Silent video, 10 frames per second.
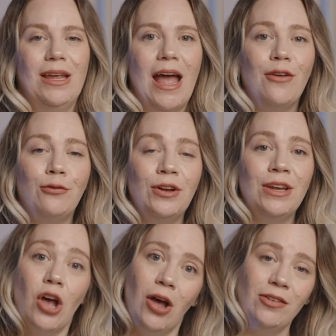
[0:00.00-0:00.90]
Every
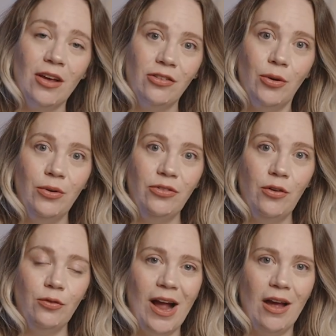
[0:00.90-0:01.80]
contact so-and-so
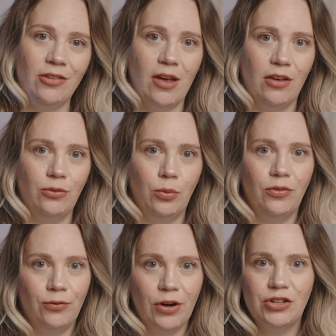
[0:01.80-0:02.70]
for access was
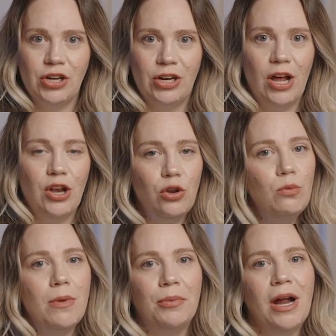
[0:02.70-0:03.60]
friction a new
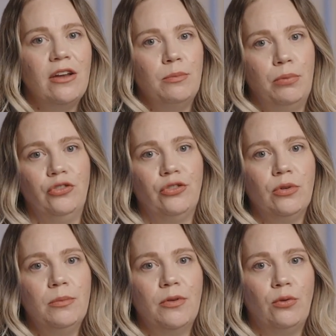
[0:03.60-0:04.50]
member had to push
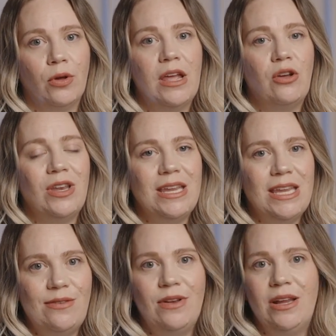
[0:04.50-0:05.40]
through before they could
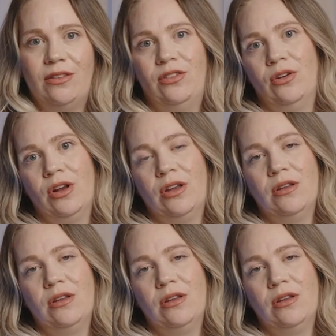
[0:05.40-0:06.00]
even get started.